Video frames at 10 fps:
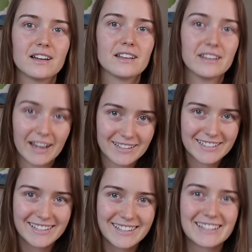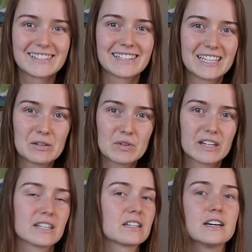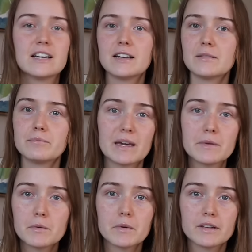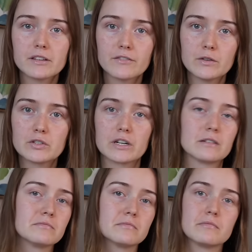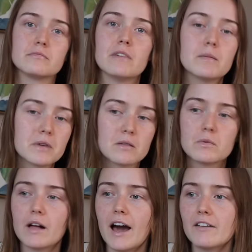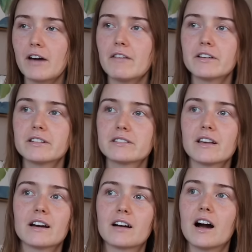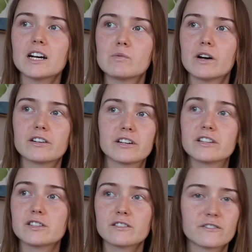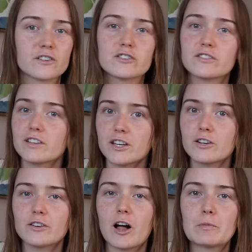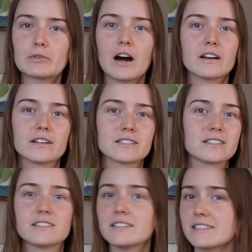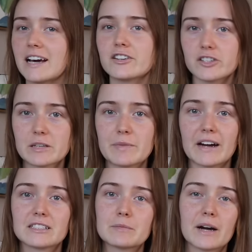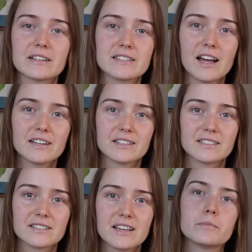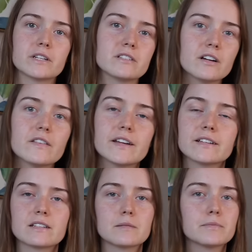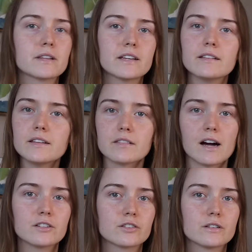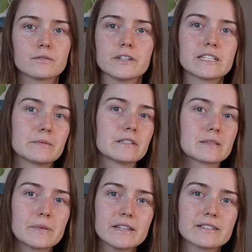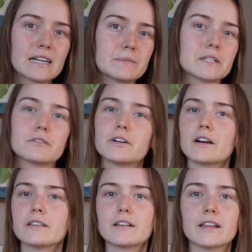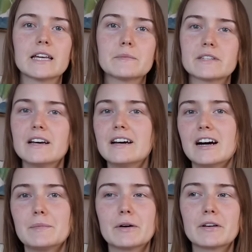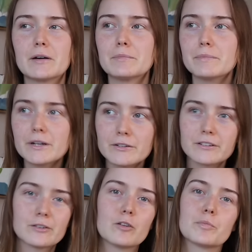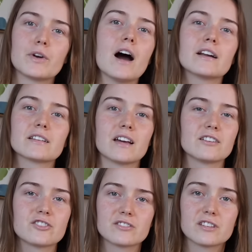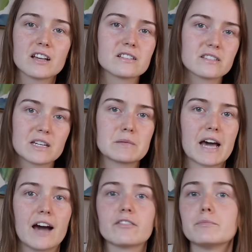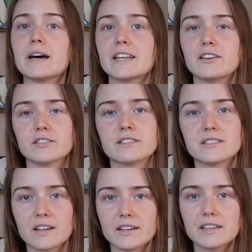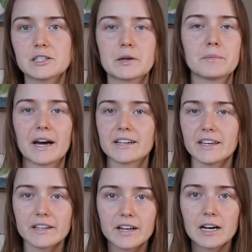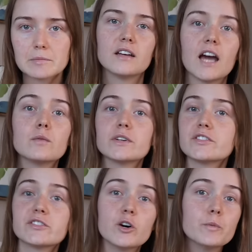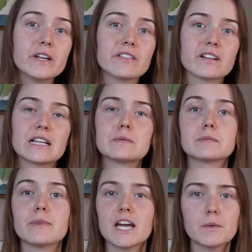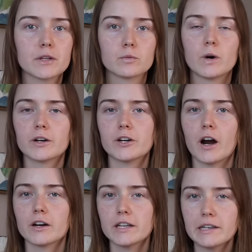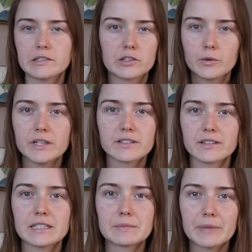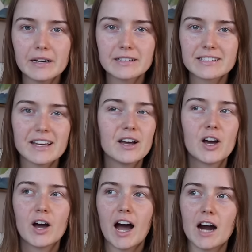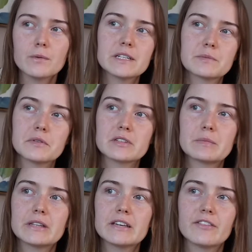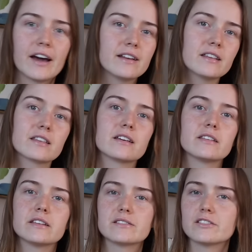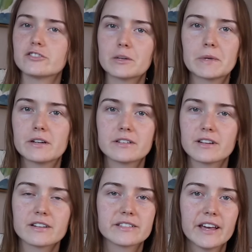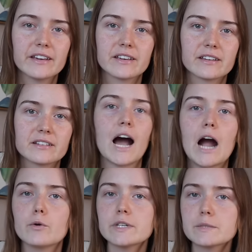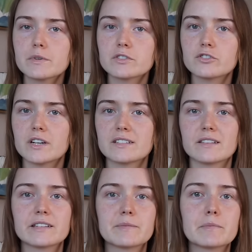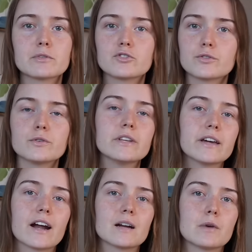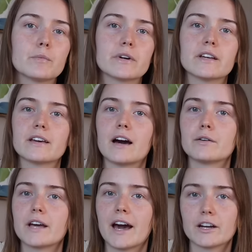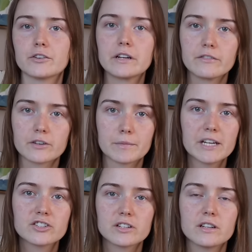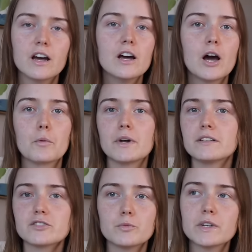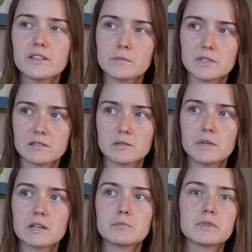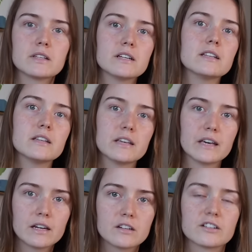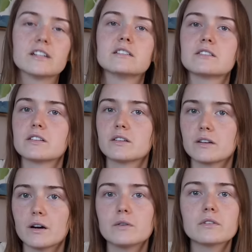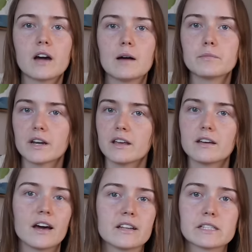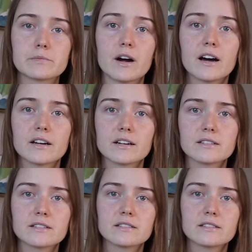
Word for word: Yet is the key word. Maybe we will in the future. Maybe we'll have evidence that Kangen water is the first cure all product and is actually backed up by science. But until then, it's completely logical and reasonable to be a skeptic regarding the claims about a miracle product that just doesn't seem to have many good studies backing it up. And when so many of the claims made about the water are so easily debunked, how are we supposed to believe anything these distributors are saying? How are we supposed to trust that these people truly care about putting out accurate information when so many of them seem to be completely ignorant to their own company and its products?